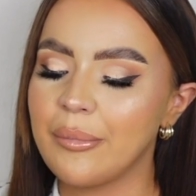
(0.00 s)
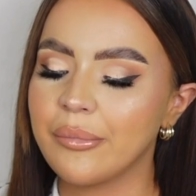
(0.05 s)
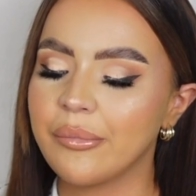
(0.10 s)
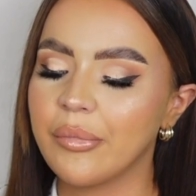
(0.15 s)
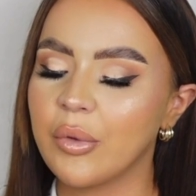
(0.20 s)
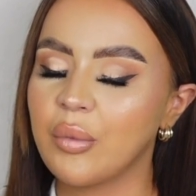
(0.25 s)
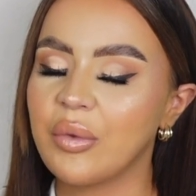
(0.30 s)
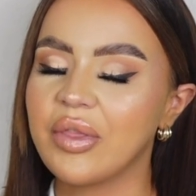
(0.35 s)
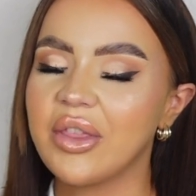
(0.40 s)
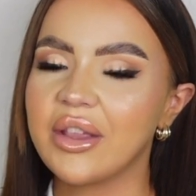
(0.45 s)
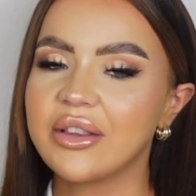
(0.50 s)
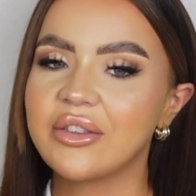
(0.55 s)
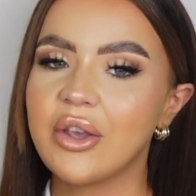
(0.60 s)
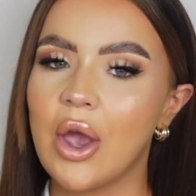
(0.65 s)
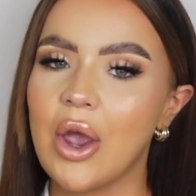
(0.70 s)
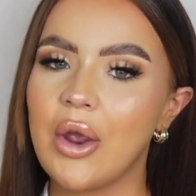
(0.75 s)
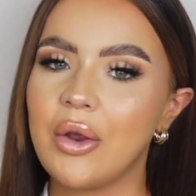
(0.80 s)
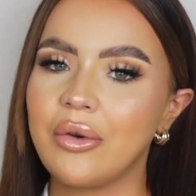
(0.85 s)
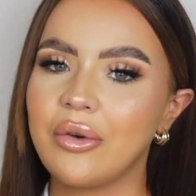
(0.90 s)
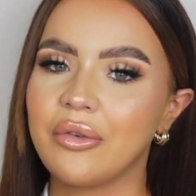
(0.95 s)
with the
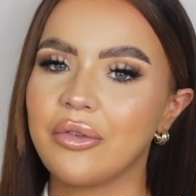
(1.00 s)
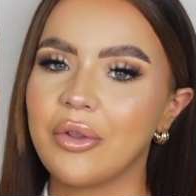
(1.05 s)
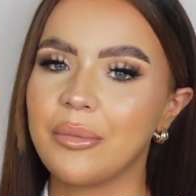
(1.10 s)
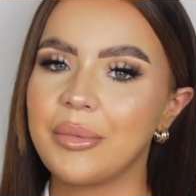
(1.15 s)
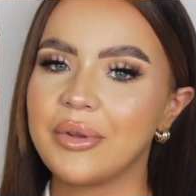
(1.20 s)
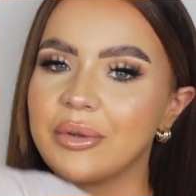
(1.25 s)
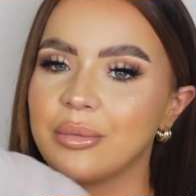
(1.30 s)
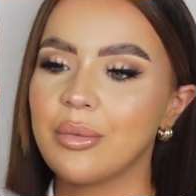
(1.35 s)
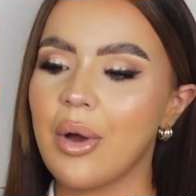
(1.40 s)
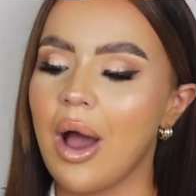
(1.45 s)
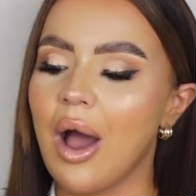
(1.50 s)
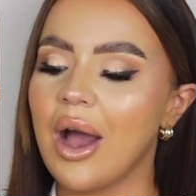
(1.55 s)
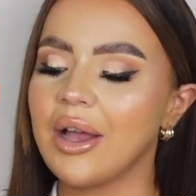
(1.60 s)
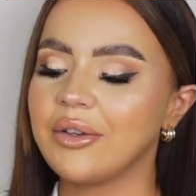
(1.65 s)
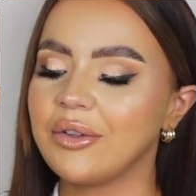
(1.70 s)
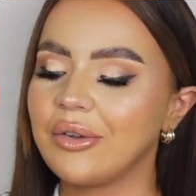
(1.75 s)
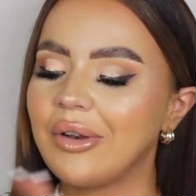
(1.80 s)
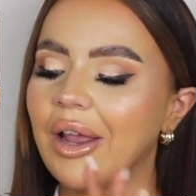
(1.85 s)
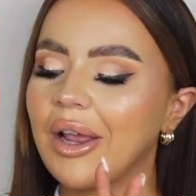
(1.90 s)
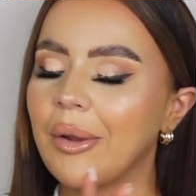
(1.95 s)
tone of them as well. I
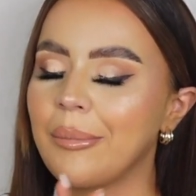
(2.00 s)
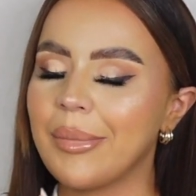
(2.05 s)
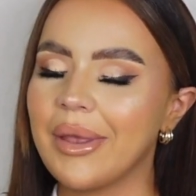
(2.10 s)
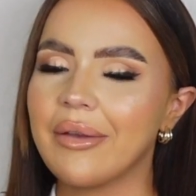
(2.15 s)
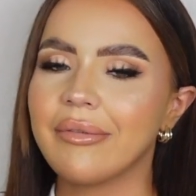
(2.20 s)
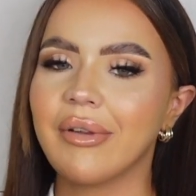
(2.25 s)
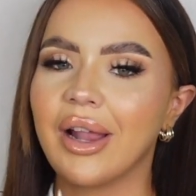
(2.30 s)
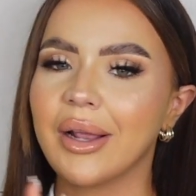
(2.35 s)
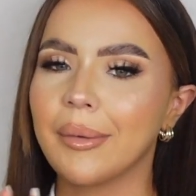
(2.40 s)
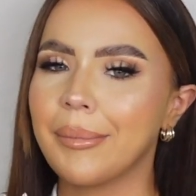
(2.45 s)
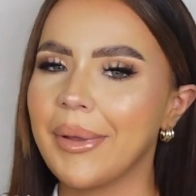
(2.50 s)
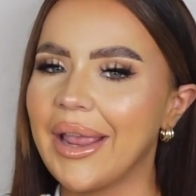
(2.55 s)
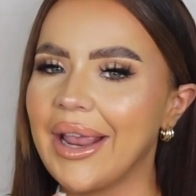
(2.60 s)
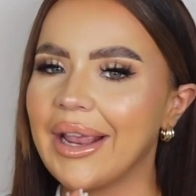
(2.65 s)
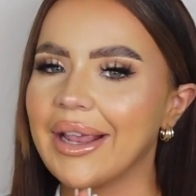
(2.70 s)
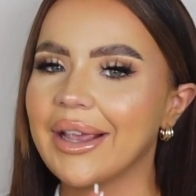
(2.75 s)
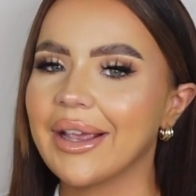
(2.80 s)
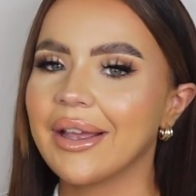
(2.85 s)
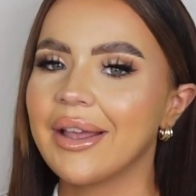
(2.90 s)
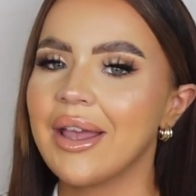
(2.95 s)
do like a bit of like
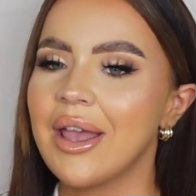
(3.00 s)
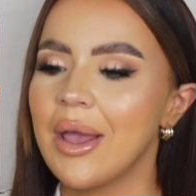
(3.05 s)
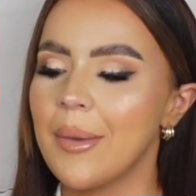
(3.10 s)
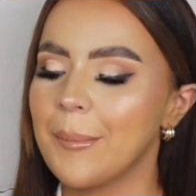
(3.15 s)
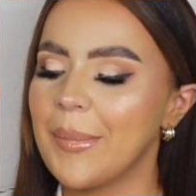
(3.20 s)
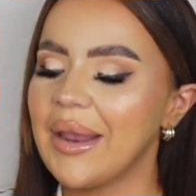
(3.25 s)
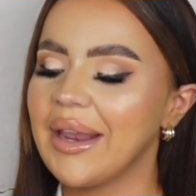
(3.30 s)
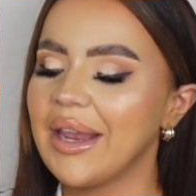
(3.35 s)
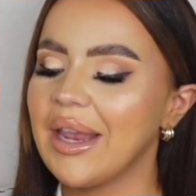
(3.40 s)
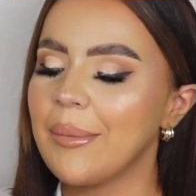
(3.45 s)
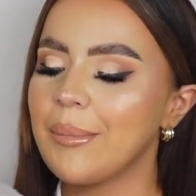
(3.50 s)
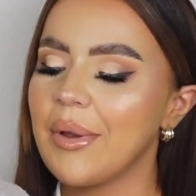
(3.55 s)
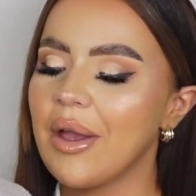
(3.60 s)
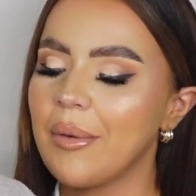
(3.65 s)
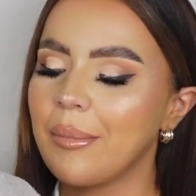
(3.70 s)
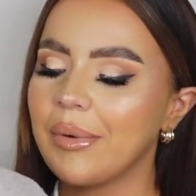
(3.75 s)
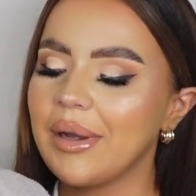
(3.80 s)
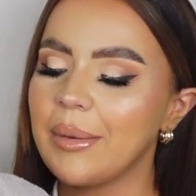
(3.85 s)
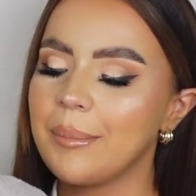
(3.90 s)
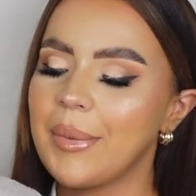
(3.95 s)
a pinky
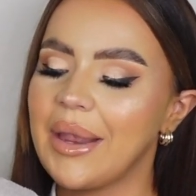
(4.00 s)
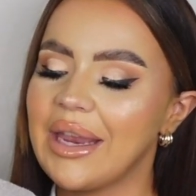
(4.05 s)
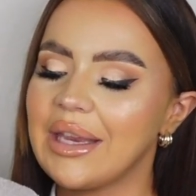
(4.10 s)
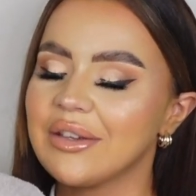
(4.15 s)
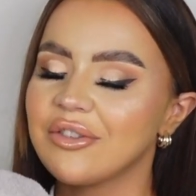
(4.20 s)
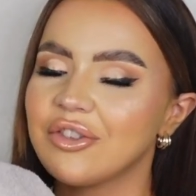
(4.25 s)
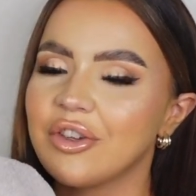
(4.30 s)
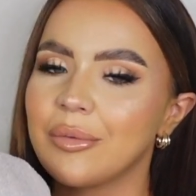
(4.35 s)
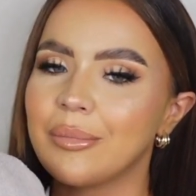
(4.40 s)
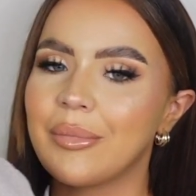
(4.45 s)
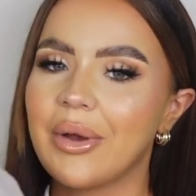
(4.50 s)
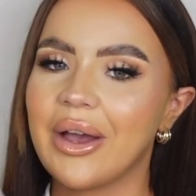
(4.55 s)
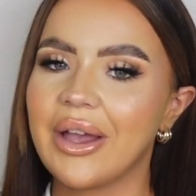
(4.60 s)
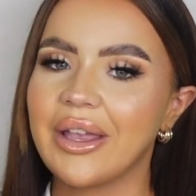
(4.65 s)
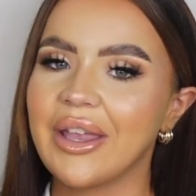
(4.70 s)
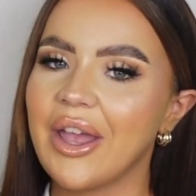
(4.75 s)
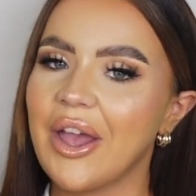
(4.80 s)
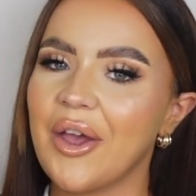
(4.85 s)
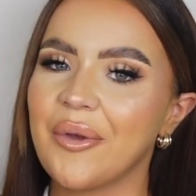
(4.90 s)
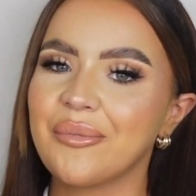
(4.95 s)
purpley peach in
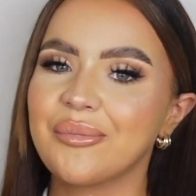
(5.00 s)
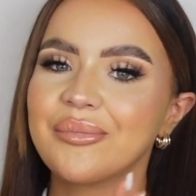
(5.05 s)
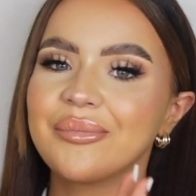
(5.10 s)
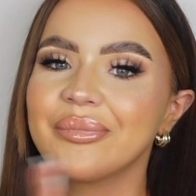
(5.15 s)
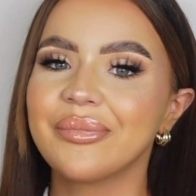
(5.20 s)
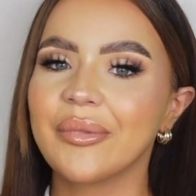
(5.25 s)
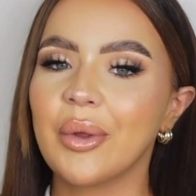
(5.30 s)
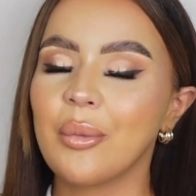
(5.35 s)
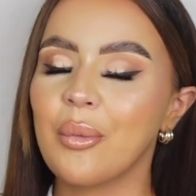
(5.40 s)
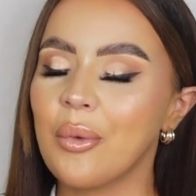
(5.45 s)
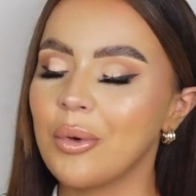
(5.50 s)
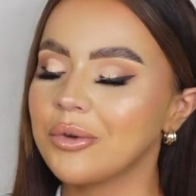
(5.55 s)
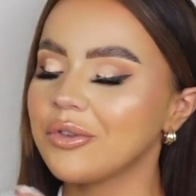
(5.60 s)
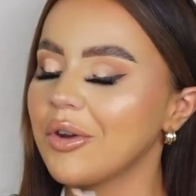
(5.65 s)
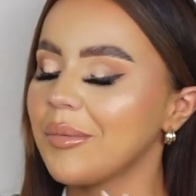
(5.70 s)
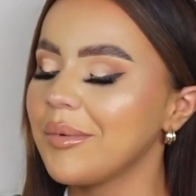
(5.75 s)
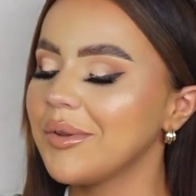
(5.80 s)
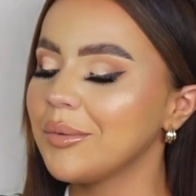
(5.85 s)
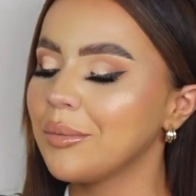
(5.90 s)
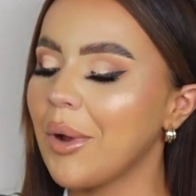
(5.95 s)
my
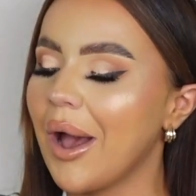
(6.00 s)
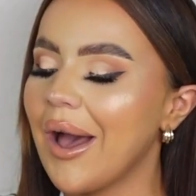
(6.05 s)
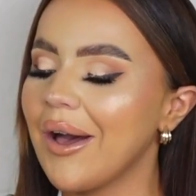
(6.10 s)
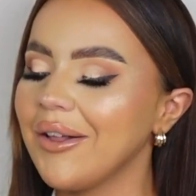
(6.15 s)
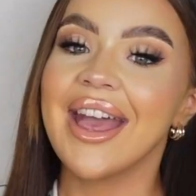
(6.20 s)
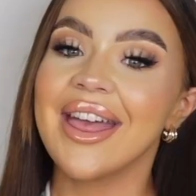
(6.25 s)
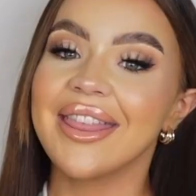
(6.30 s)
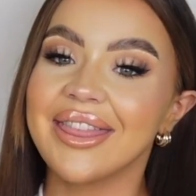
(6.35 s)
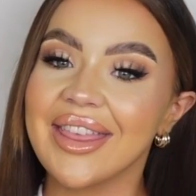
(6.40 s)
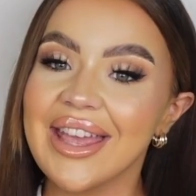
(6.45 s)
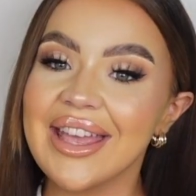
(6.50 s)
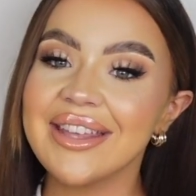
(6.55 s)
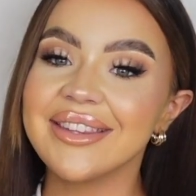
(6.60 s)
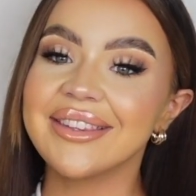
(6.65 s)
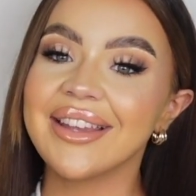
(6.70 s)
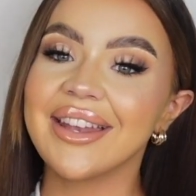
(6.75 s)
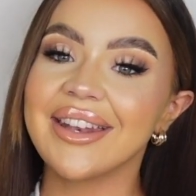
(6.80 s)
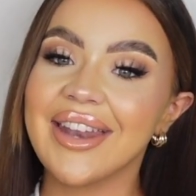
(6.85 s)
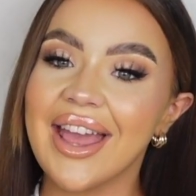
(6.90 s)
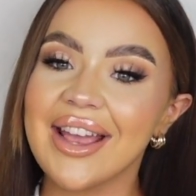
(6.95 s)
wardrobe as well.
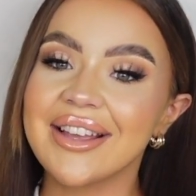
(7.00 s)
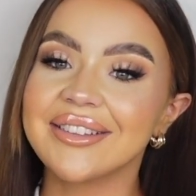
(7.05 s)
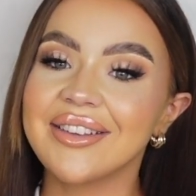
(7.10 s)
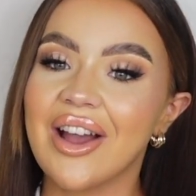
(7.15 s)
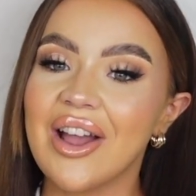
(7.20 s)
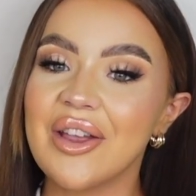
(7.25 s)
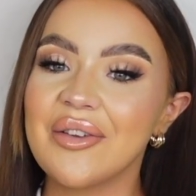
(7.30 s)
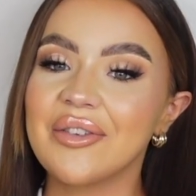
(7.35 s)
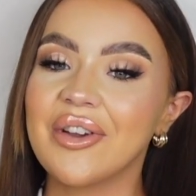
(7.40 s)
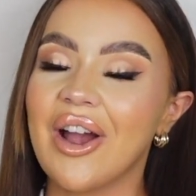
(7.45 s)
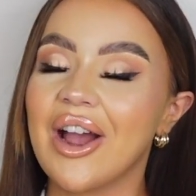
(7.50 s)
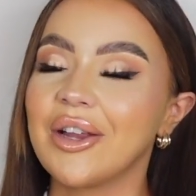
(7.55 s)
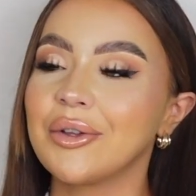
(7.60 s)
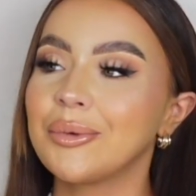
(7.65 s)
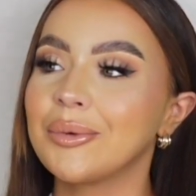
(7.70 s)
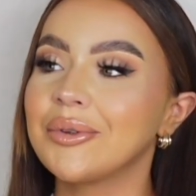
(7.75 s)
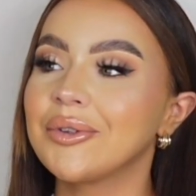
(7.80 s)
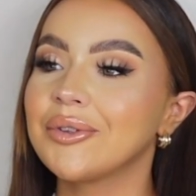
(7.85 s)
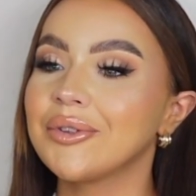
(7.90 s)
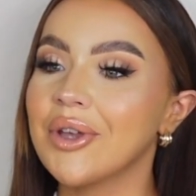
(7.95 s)
This next item, guys,
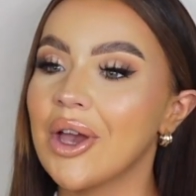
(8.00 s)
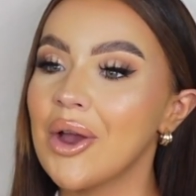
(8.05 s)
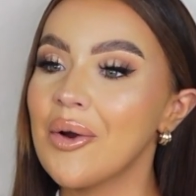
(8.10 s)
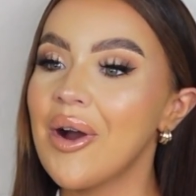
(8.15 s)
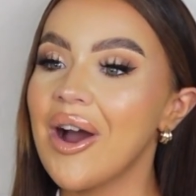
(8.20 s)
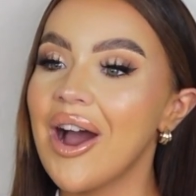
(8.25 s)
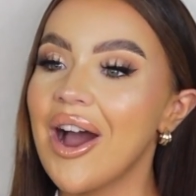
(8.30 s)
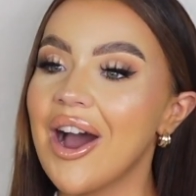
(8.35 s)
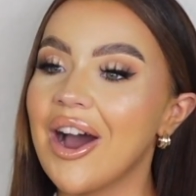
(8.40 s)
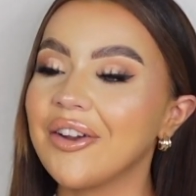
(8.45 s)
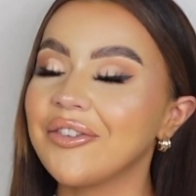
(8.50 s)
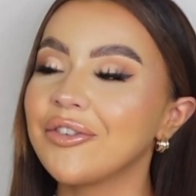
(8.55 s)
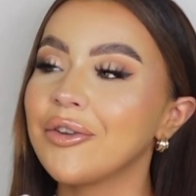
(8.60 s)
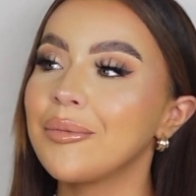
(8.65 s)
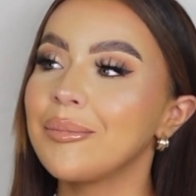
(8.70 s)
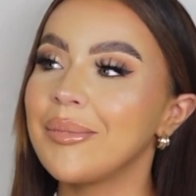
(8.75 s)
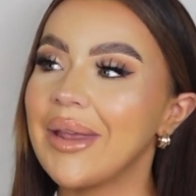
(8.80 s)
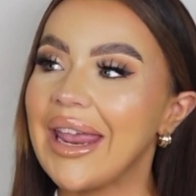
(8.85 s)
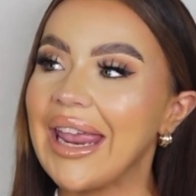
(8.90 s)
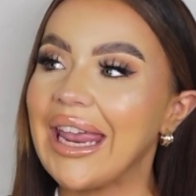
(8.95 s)
was so hard for
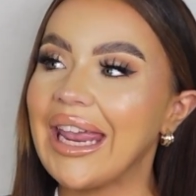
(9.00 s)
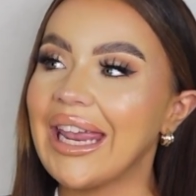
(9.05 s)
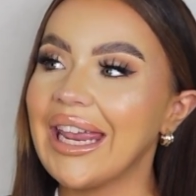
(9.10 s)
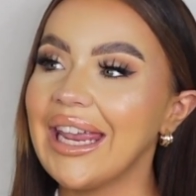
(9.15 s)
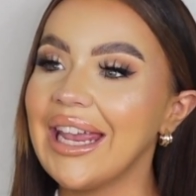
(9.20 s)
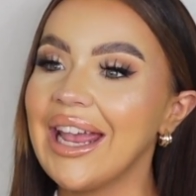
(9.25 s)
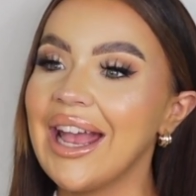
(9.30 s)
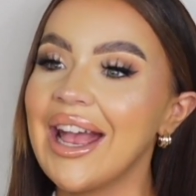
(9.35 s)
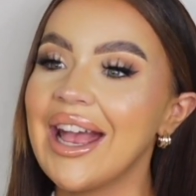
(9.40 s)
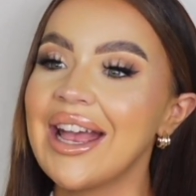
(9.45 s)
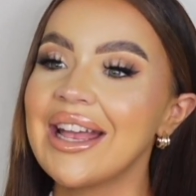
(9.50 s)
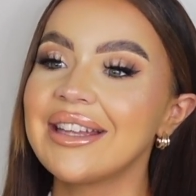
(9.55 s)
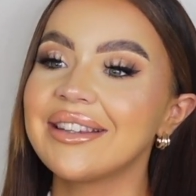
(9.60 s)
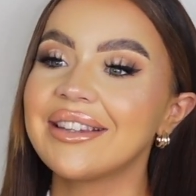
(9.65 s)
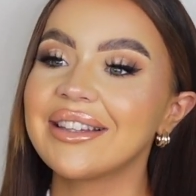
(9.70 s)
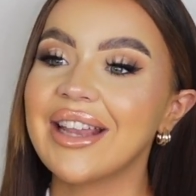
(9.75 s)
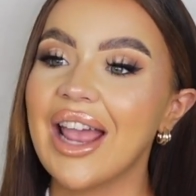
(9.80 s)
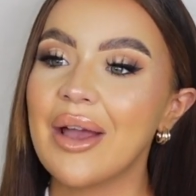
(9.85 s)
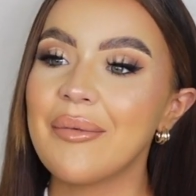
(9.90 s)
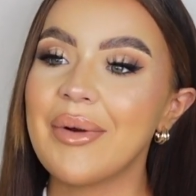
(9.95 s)
me
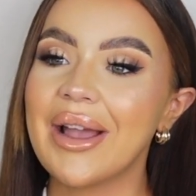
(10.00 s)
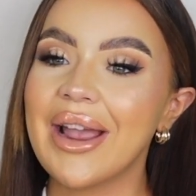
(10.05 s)
to get my